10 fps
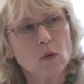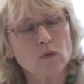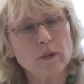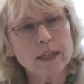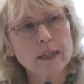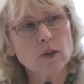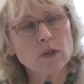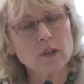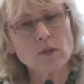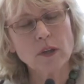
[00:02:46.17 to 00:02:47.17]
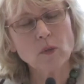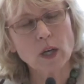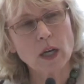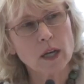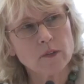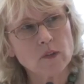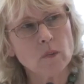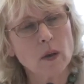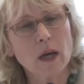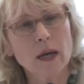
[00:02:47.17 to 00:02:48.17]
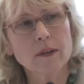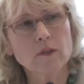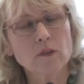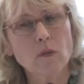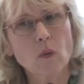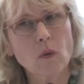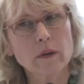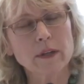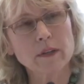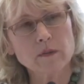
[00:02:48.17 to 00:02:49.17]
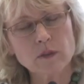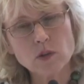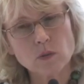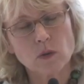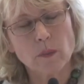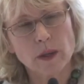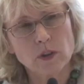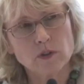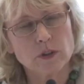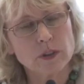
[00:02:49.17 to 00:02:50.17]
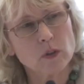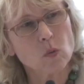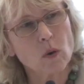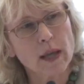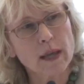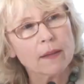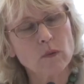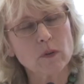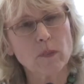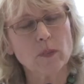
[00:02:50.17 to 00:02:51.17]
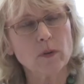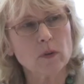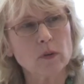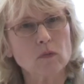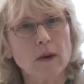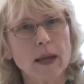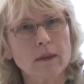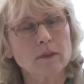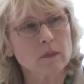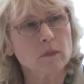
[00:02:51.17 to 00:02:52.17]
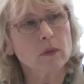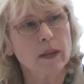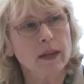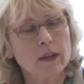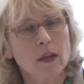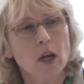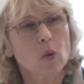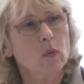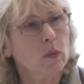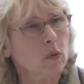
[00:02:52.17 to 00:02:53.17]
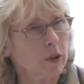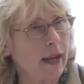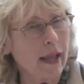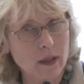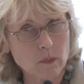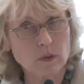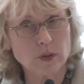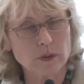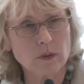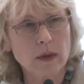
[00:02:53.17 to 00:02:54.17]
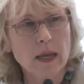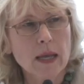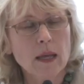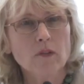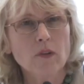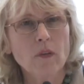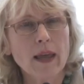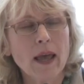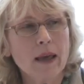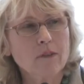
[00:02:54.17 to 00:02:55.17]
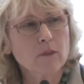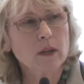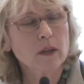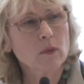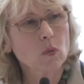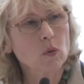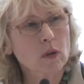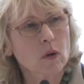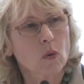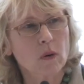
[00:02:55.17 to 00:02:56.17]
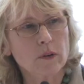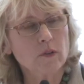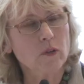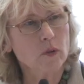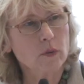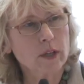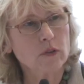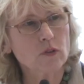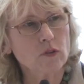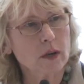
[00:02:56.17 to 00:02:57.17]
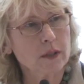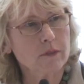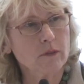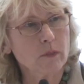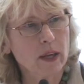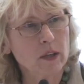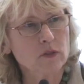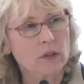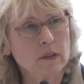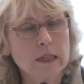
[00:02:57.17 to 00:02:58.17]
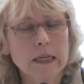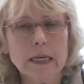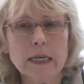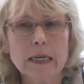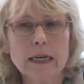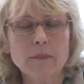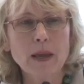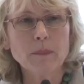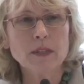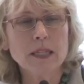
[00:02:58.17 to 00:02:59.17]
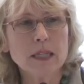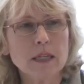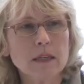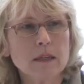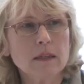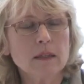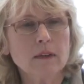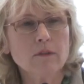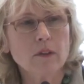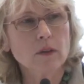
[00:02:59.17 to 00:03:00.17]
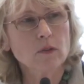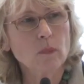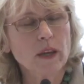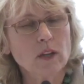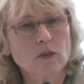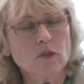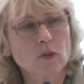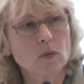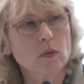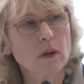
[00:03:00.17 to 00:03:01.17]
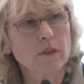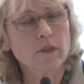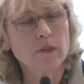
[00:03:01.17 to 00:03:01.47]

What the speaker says: really you can somewhat customize for an individual patient in a way that with a pure round implant, we weren't able to. So they have become the workhorse for the reconstructive patient, and particularly for those patients who are on the